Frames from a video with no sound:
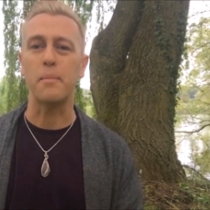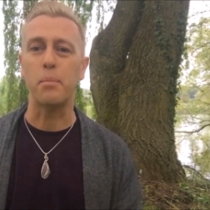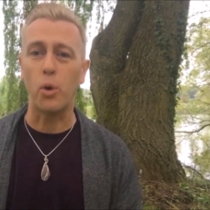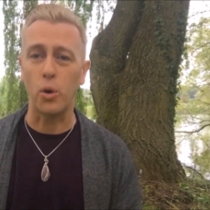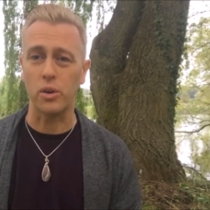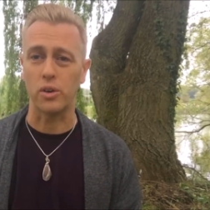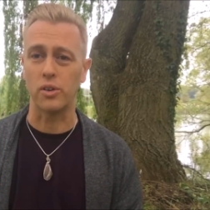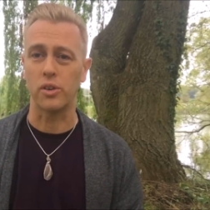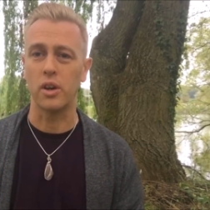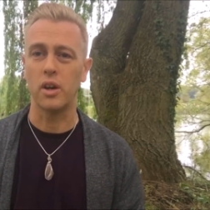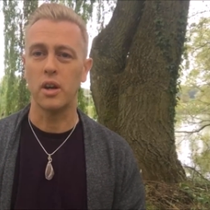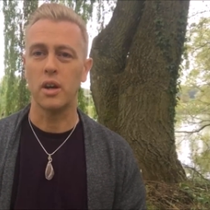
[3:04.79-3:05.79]
important.
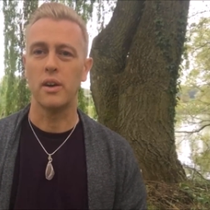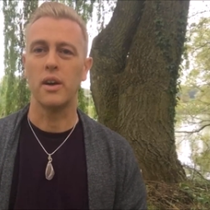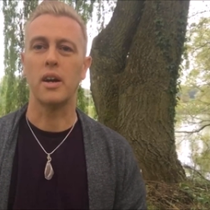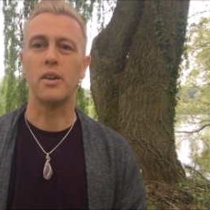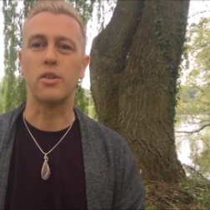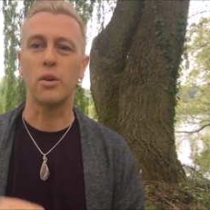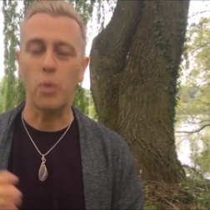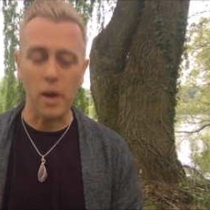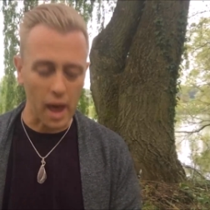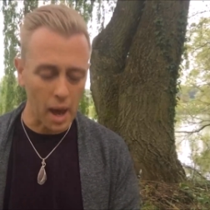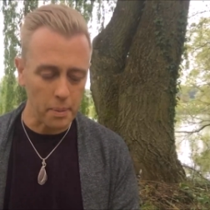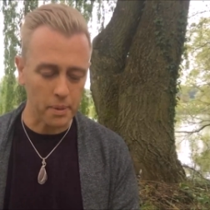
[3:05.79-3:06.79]
And so
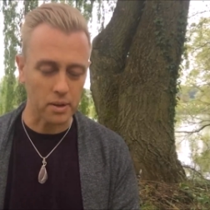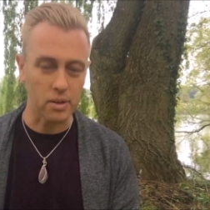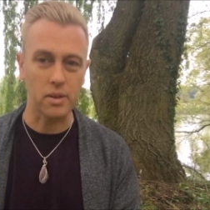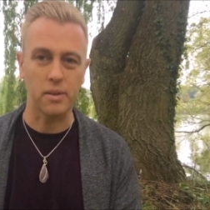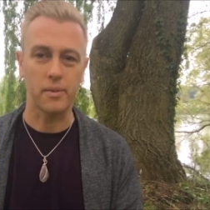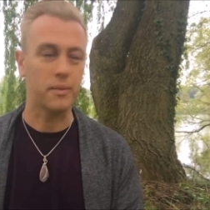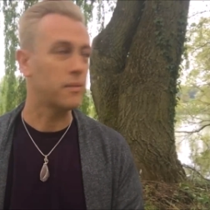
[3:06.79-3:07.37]
what happens